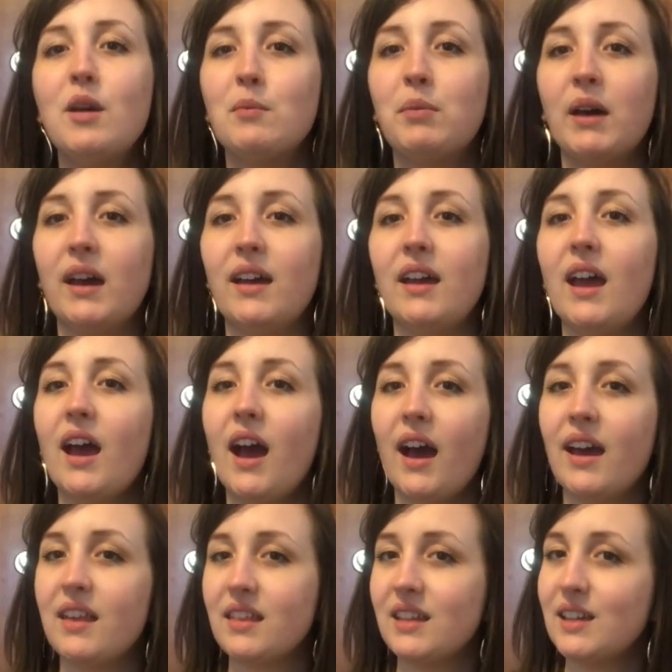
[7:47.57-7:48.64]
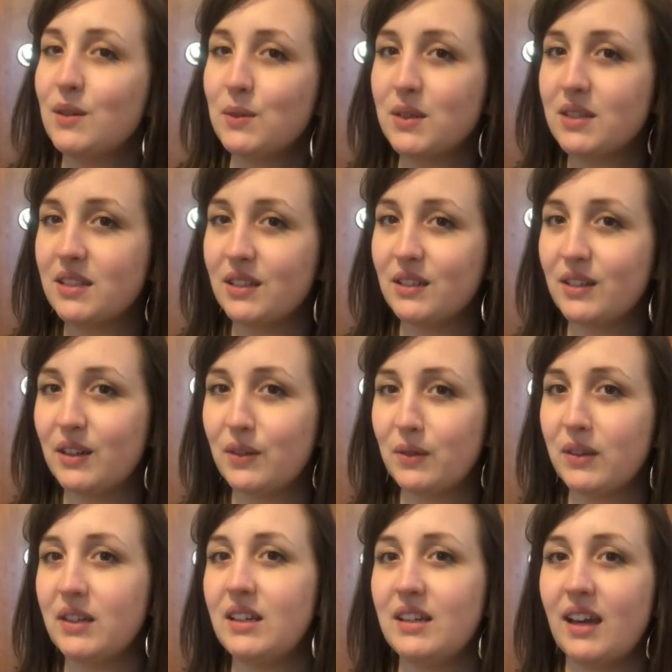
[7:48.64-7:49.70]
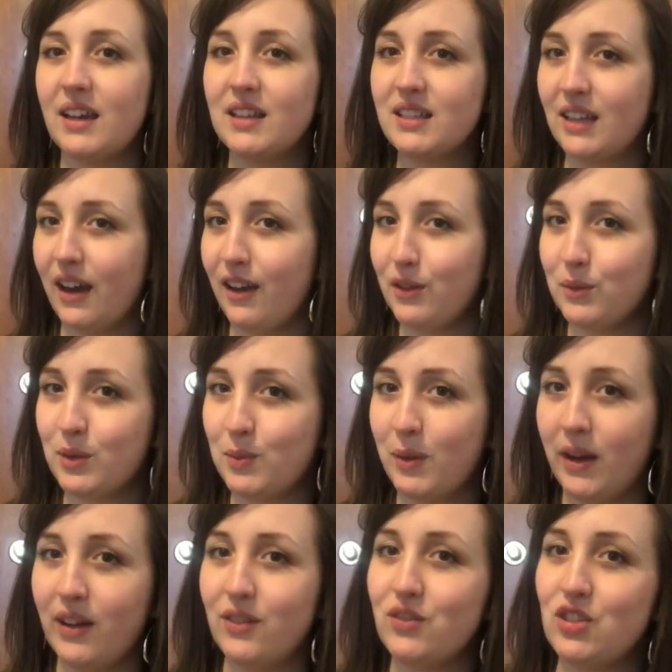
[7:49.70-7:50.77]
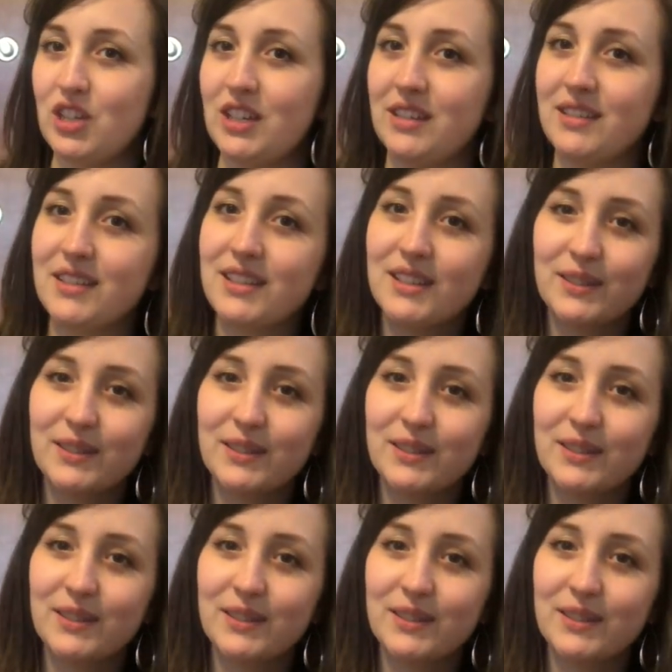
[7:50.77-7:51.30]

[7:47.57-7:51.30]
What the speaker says: but I think it will still look really nice styled with a pair of jeans.